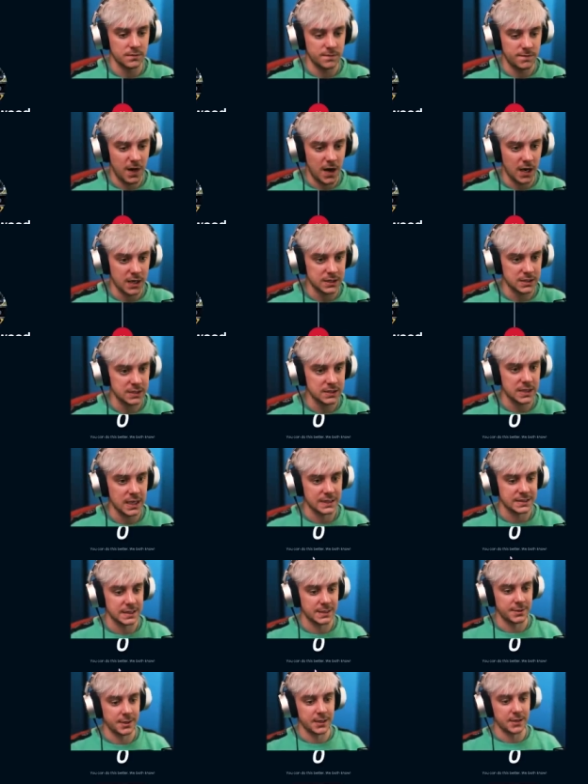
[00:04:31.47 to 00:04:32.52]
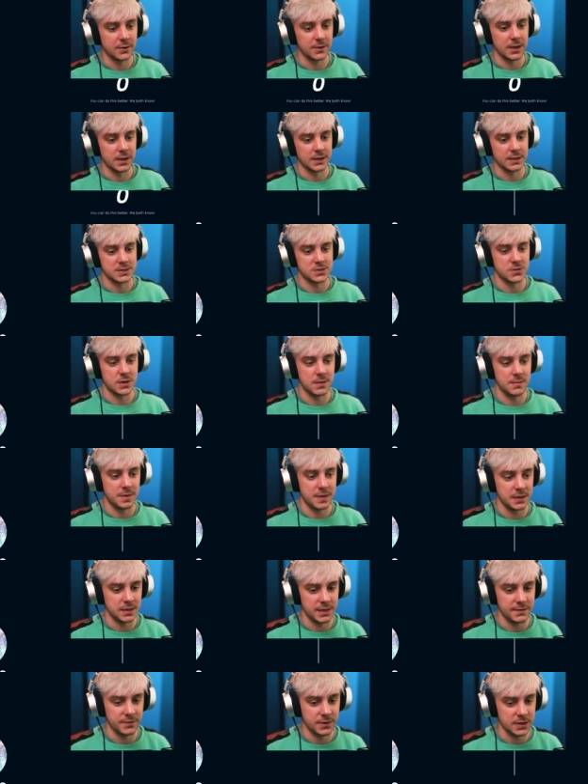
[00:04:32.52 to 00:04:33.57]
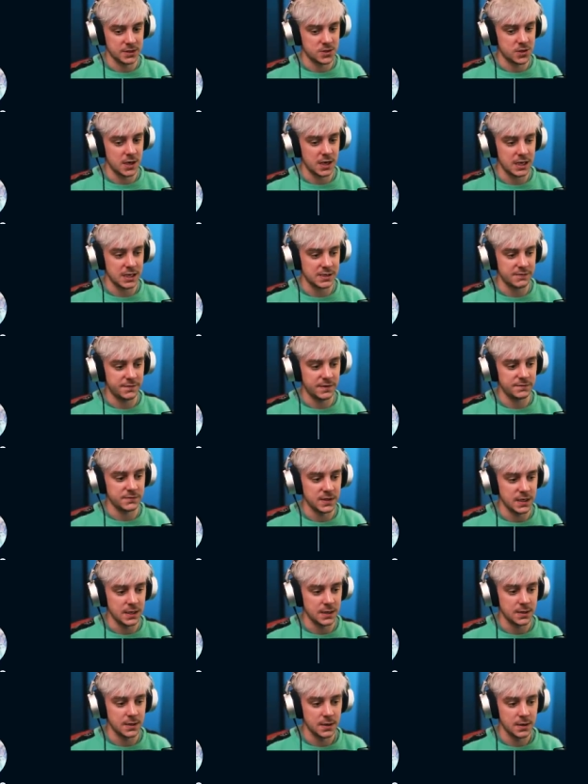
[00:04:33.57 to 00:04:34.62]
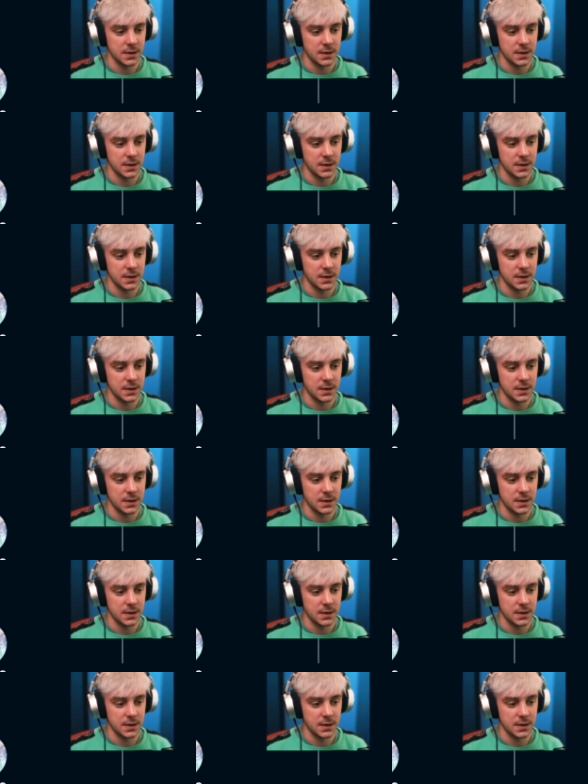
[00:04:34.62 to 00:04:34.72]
Fuck. God damn it. Okay, let's try and beat 11. Let's try and get to 15.